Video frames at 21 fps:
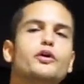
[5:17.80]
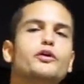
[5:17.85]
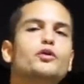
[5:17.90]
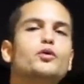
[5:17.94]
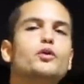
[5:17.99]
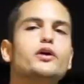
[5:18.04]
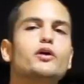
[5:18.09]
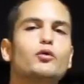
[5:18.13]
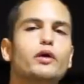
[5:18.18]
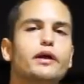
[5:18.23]
we're
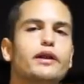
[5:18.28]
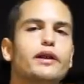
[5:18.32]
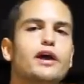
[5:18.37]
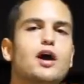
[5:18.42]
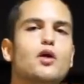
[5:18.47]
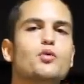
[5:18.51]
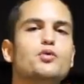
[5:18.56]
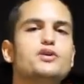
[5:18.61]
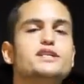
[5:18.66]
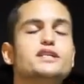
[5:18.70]
doing right
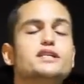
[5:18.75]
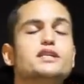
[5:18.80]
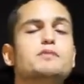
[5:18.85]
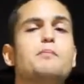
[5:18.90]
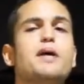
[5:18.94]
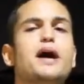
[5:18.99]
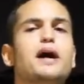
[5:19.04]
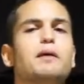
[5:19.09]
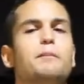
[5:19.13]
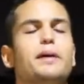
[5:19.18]
now, which is
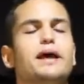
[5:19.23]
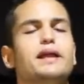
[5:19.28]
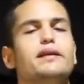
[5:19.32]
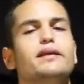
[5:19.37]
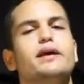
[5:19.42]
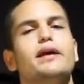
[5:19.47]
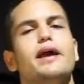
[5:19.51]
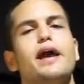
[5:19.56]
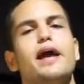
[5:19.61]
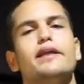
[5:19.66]
back
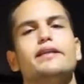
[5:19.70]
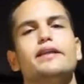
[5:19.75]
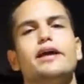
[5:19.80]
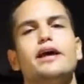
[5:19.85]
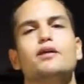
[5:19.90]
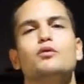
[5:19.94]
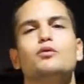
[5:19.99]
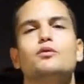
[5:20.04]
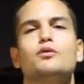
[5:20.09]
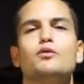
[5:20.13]
bending, and
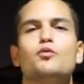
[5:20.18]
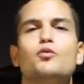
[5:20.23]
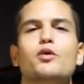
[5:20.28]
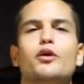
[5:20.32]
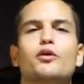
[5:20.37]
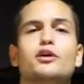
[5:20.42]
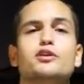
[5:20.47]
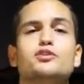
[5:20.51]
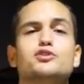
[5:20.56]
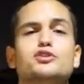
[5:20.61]
then
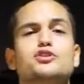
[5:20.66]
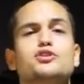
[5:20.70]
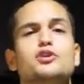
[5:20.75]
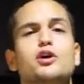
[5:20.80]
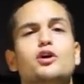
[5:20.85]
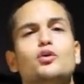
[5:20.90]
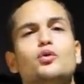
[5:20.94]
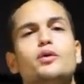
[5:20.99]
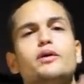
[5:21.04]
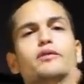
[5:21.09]
we're going to
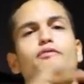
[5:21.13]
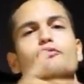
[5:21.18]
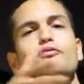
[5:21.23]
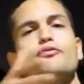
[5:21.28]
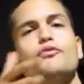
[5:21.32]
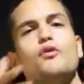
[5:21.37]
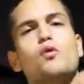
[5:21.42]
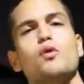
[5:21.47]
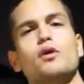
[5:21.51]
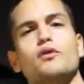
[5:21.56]
start doing
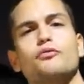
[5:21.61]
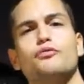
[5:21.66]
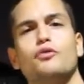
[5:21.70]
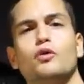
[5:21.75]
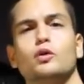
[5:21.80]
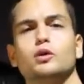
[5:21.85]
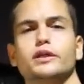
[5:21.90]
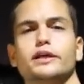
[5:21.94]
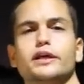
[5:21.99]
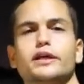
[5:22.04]
forward
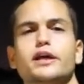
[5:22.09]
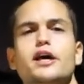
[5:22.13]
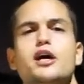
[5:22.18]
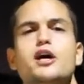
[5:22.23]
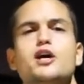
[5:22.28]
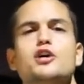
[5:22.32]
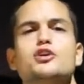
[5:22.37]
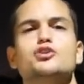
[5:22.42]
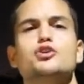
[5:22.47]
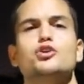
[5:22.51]
folding.
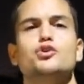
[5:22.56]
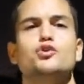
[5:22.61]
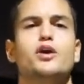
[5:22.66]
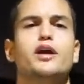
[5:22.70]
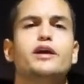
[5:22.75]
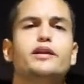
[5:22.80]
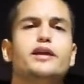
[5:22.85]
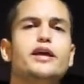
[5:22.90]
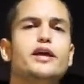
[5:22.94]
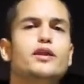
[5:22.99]
So you
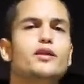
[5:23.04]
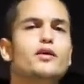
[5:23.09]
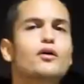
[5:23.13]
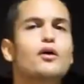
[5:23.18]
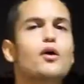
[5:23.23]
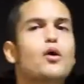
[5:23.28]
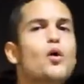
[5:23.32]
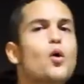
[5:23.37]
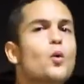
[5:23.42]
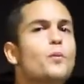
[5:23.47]
can either
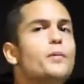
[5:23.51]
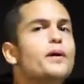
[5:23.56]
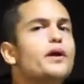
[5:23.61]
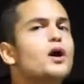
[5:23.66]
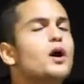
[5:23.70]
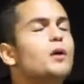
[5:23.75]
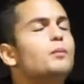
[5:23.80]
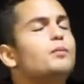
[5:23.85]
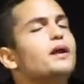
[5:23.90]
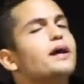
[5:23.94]
open
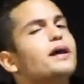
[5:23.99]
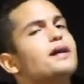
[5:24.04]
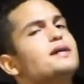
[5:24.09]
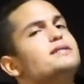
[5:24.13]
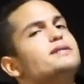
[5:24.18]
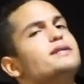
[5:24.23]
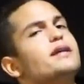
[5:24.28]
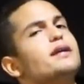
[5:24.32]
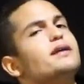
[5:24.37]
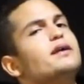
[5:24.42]
up, like I
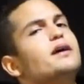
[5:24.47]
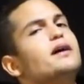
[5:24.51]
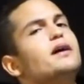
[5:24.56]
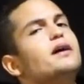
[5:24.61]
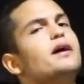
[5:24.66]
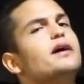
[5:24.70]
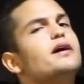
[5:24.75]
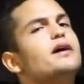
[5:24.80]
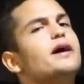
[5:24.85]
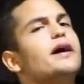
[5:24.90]
said,
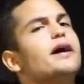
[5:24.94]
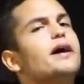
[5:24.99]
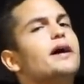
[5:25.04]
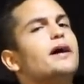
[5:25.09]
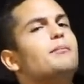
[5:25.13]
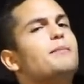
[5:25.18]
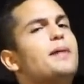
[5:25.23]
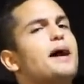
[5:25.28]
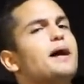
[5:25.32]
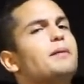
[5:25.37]

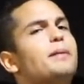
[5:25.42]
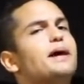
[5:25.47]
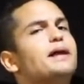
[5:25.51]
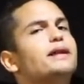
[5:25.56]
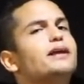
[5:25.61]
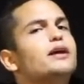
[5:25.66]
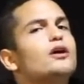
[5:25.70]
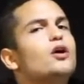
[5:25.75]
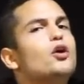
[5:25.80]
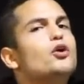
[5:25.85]
back
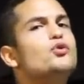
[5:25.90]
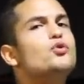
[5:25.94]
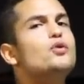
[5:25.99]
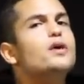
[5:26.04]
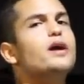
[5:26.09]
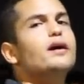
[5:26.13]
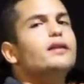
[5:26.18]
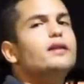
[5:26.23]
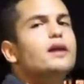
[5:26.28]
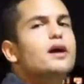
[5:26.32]
bending, or you
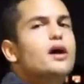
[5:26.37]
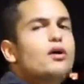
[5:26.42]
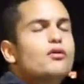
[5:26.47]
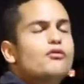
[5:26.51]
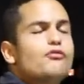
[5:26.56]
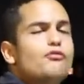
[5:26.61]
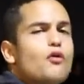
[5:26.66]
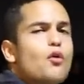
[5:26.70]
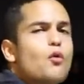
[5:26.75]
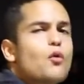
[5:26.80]
can
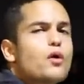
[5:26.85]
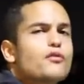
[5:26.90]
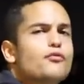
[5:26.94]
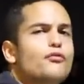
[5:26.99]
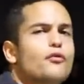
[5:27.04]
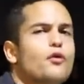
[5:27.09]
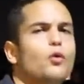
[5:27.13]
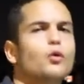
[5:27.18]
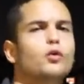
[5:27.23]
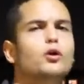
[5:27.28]
forward
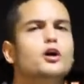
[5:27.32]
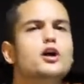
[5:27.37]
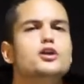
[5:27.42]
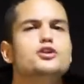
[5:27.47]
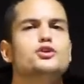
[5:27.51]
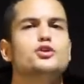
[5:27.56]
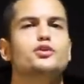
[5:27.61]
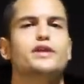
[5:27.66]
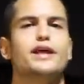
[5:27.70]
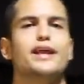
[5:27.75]
fold.
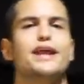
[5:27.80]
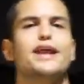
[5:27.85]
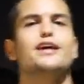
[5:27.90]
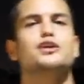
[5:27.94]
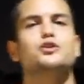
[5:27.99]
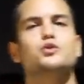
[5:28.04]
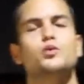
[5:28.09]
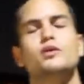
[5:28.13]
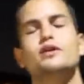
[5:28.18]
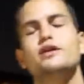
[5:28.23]
So the
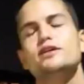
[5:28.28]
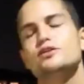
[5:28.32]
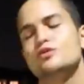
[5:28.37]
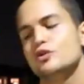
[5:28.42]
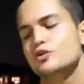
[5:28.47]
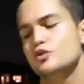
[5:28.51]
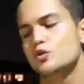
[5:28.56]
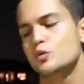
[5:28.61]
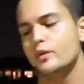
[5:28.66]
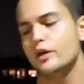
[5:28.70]
next one is
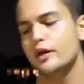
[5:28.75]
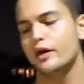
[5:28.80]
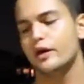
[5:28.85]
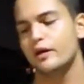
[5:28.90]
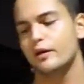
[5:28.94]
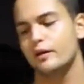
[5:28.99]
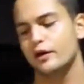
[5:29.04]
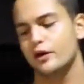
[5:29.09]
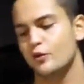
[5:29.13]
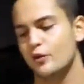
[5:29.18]
going to be
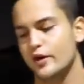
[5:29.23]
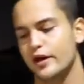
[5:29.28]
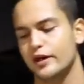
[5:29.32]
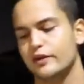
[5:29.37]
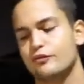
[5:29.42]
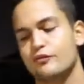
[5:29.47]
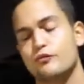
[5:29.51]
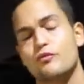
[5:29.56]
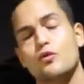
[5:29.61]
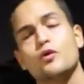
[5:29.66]

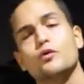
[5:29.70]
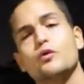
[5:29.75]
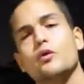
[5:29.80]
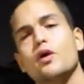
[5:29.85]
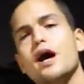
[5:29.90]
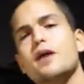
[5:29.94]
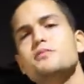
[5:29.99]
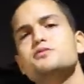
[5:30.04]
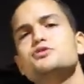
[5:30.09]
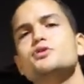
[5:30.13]
great for your
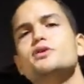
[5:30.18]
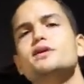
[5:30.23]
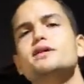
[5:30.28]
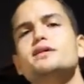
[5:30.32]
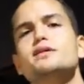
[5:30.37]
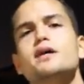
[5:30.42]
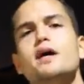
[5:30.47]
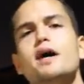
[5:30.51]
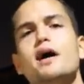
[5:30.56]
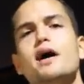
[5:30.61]

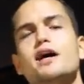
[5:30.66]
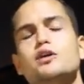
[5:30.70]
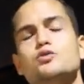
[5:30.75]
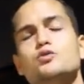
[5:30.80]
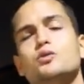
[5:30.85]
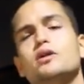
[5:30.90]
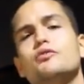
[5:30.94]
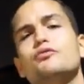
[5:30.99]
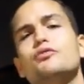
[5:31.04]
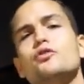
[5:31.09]
hamstrings, as
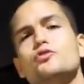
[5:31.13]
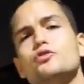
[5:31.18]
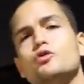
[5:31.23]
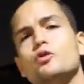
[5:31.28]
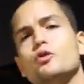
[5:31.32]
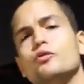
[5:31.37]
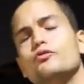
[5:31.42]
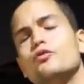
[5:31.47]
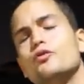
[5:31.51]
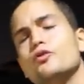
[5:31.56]
well for
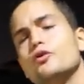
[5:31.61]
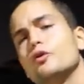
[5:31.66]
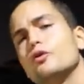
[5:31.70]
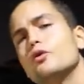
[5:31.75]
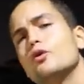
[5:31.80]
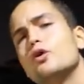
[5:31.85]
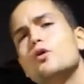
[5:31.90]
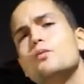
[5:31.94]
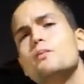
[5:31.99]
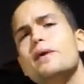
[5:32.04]
your
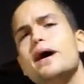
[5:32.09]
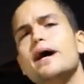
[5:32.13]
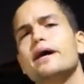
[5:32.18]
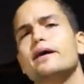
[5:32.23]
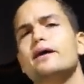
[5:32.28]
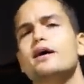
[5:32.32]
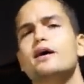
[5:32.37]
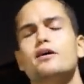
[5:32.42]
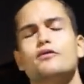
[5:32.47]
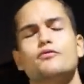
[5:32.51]
low
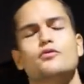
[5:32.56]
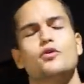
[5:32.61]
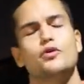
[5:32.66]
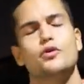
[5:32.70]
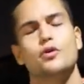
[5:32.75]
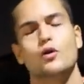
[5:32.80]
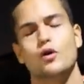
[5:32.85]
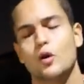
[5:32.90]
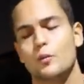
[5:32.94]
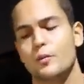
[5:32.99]
back, for
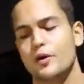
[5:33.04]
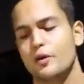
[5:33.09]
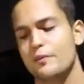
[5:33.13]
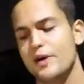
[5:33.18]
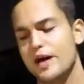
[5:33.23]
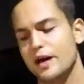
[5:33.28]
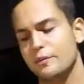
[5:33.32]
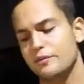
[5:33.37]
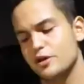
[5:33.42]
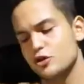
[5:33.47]
your upper
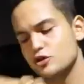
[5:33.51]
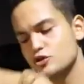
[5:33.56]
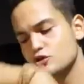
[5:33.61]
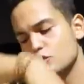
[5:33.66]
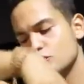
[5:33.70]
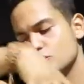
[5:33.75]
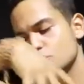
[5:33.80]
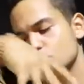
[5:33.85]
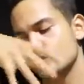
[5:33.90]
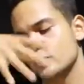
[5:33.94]
back, because
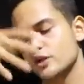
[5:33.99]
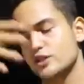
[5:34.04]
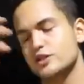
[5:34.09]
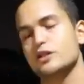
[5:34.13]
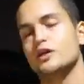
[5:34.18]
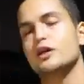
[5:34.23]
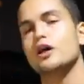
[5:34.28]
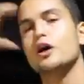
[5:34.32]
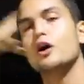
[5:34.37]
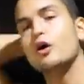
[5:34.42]
you're
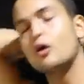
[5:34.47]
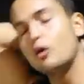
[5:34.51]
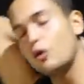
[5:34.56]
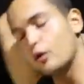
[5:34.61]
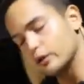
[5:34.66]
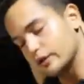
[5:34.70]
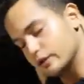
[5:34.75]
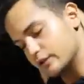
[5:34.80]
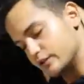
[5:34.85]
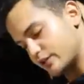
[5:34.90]
stretching
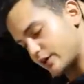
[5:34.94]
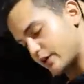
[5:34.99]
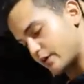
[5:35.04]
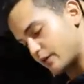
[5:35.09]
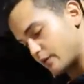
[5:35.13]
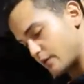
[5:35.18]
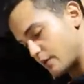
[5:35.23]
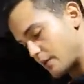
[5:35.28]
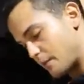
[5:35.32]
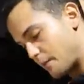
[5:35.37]
all the entire
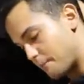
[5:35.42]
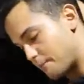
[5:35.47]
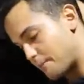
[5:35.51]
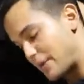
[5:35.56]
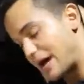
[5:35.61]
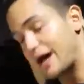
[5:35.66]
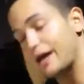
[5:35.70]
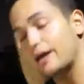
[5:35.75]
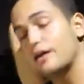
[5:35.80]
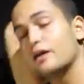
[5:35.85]

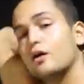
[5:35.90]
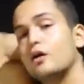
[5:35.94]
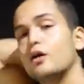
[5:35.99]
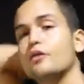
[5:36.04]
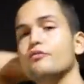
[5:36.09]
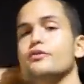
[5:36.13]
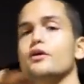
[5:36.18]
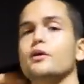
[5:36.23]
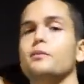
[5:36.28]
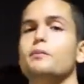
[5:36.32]
back
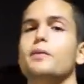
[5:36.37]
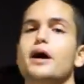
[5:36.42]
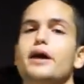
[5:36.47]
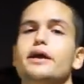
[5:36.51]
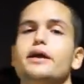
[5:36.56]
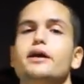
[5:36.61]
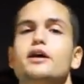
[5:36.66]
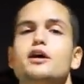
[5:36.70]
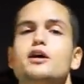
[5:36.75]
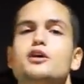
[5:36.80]
of your
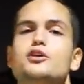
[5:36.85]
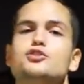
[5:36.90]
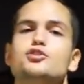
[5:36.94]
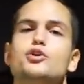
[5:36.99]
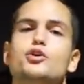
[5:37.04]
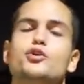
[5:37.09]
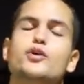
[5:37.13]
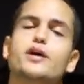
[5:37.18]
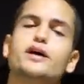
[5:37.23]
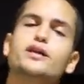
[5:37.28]
body.
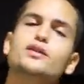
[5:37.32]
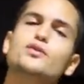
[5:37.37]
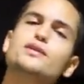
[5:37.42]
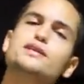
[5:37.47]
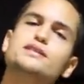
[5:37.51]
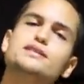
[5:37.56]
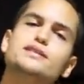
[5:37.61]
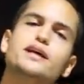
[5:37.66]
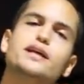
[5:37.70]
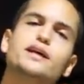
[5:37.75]
So you can do
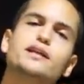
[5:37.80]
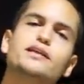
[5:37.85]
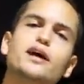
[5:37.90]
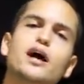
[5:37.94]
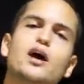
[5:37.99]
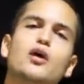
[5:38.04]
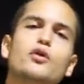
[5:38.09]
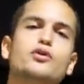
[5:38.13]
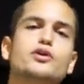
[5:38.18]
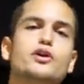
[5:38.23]
it seated
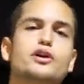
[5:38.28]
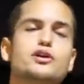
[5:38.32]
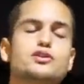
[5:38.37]
down, you